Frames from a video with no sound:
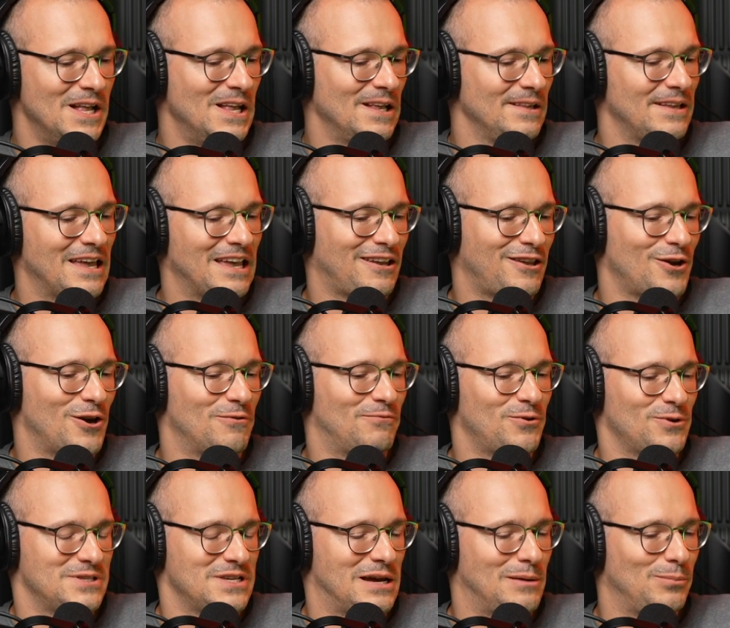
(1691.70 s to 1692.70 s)
Like you know, for
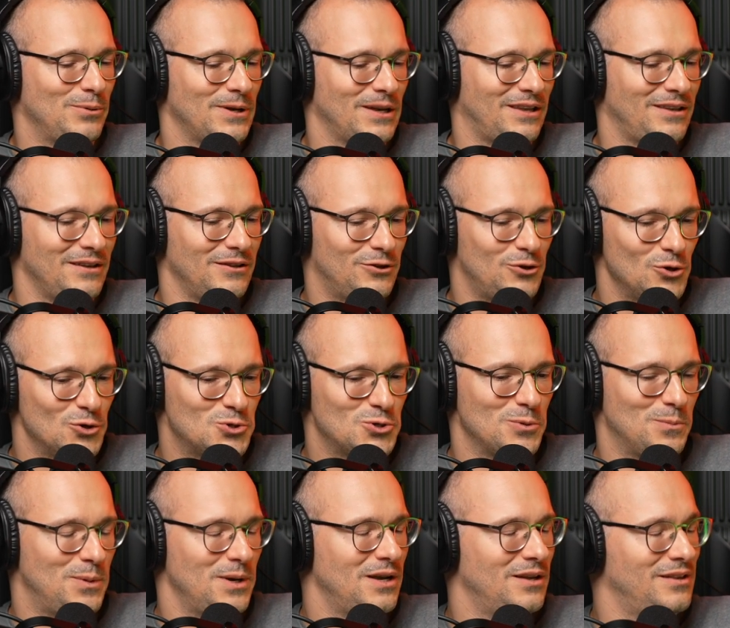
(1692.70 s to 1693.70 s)
example, like it used to
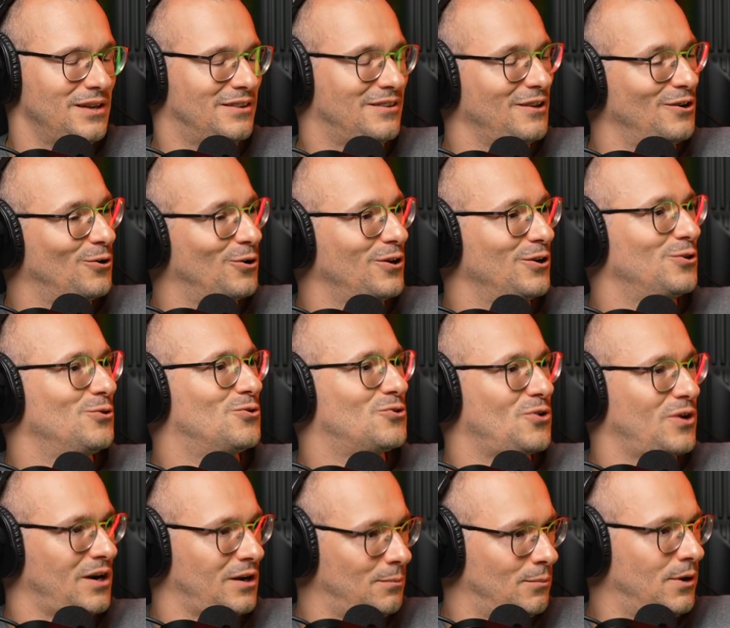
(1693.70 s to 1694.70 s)
be that in order to
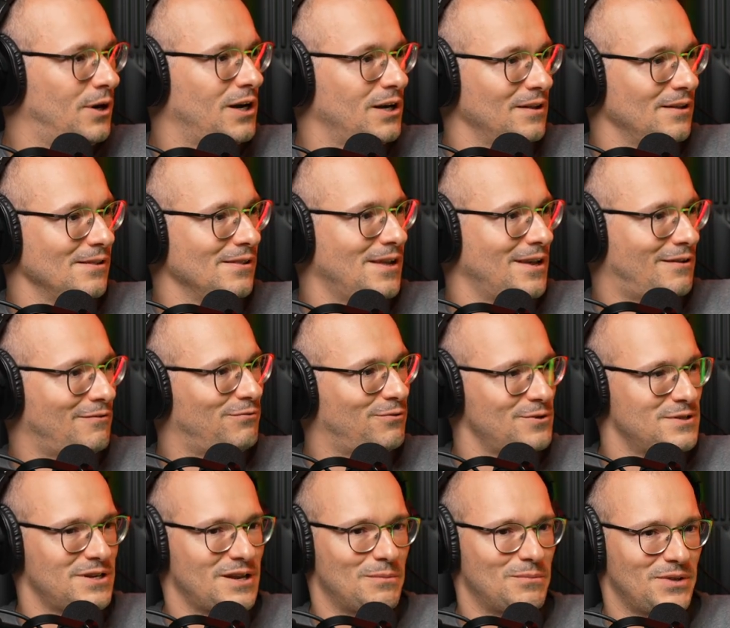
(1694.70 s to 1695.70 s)
train a model, like for
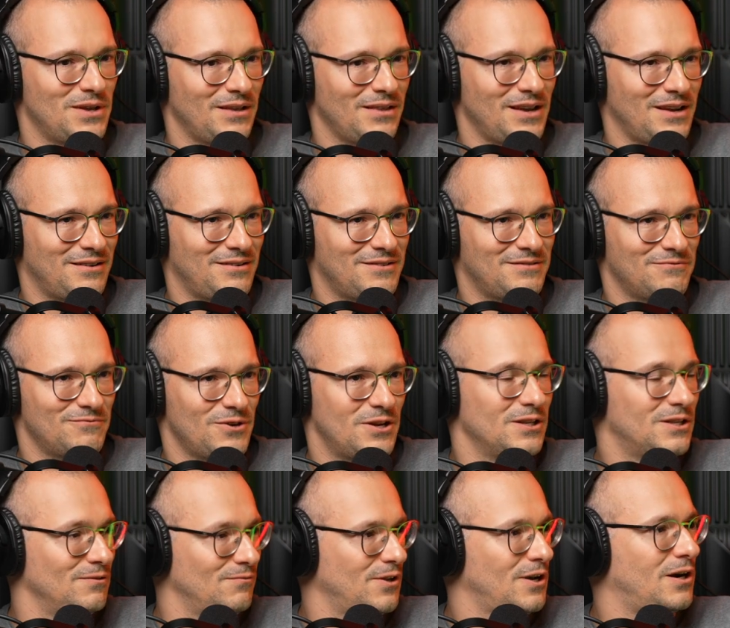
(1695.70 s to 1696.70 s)
something like
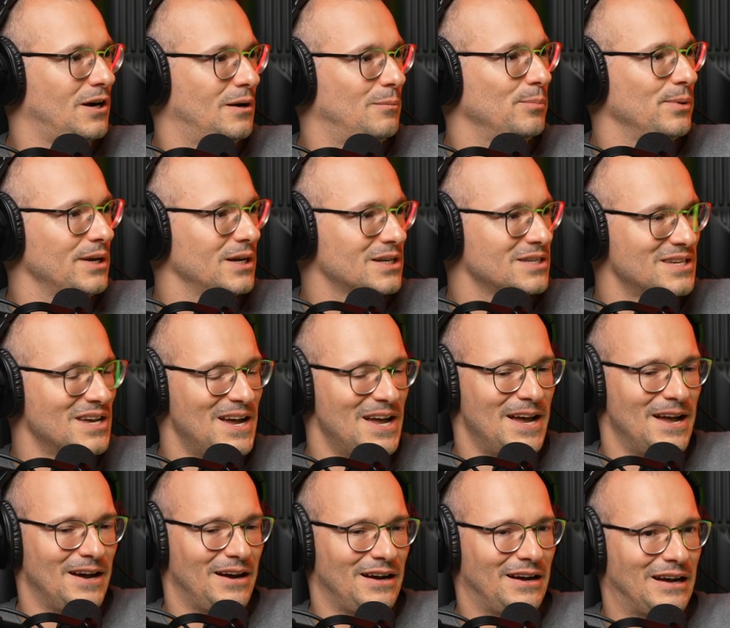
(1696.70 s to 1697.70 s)
relatively complex,
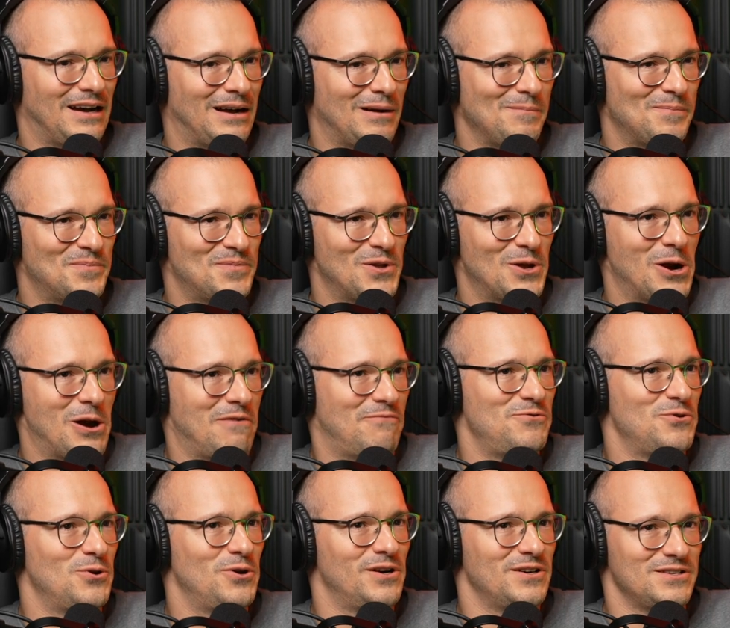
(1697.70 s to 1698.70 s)
um, you know, a
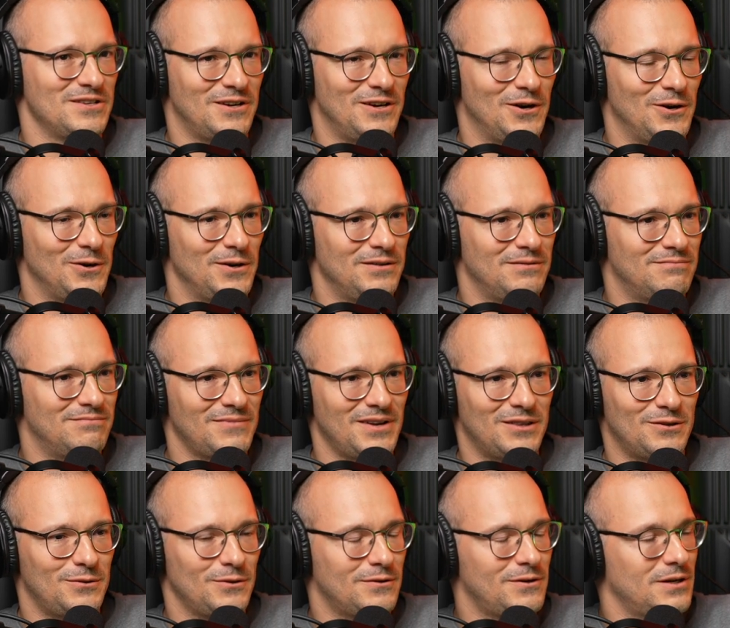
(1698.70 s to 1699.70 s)
few years ago it,
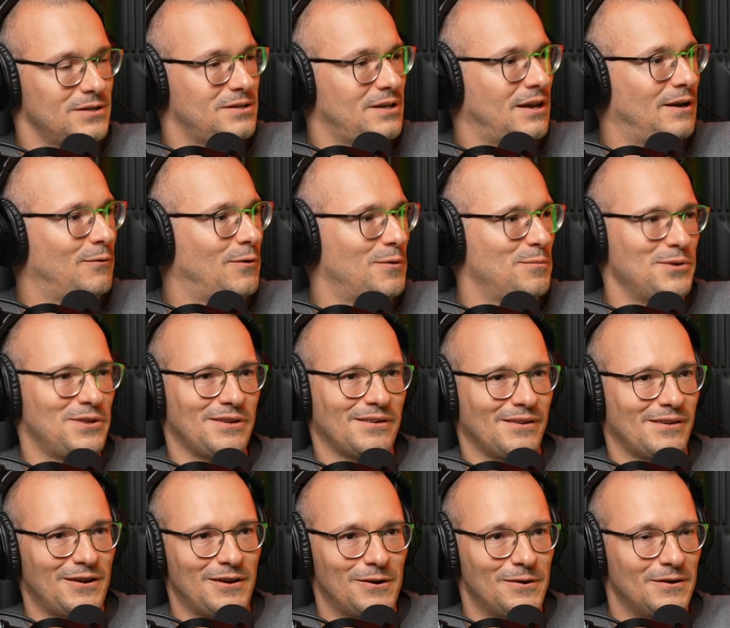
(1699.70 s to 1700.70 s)
it could cost anywhere between
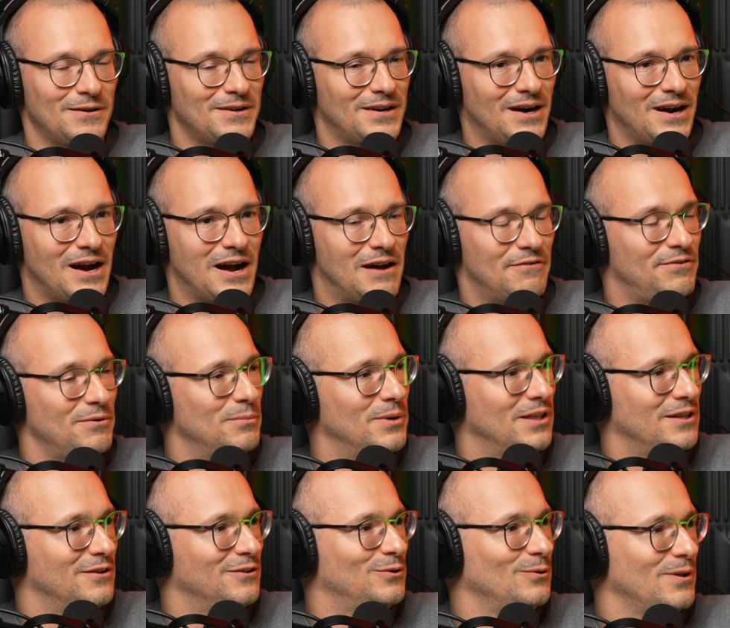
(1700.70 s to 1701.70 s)
like you know half a
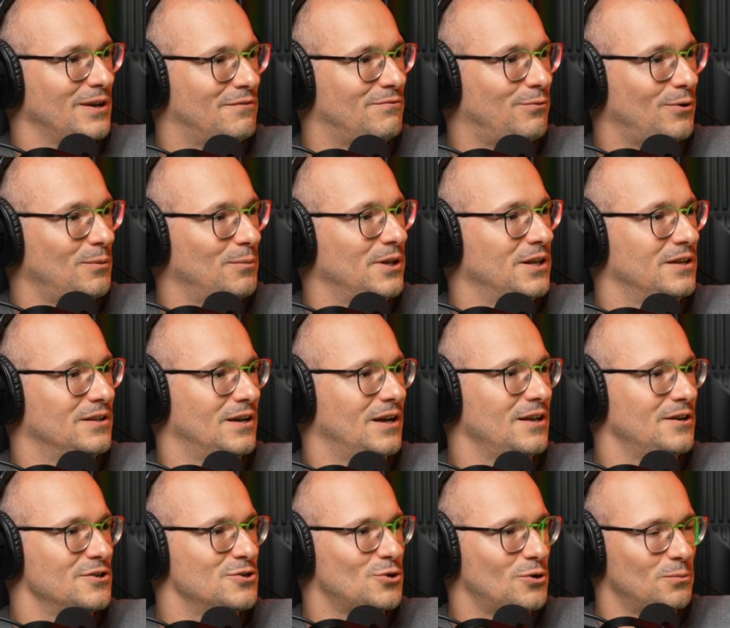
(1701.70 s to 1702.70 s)
million to like four million
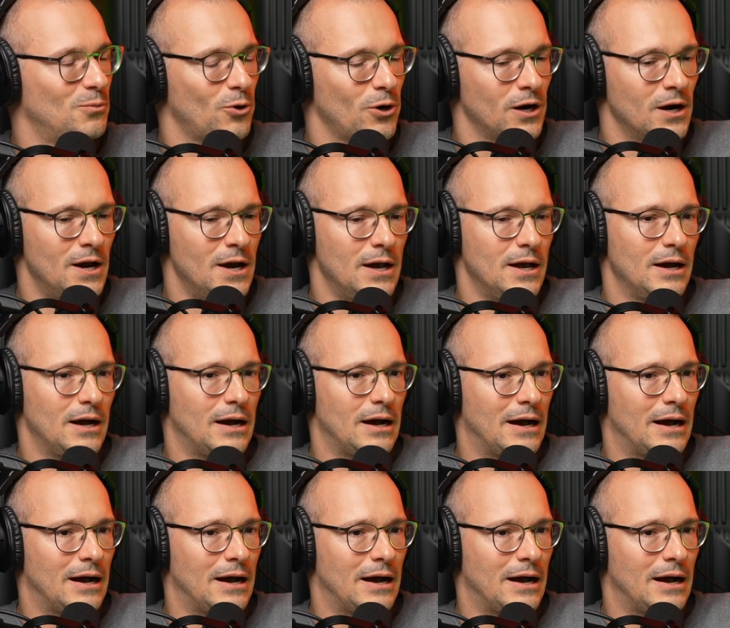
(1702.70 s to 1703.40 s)
dollars or more. Yes.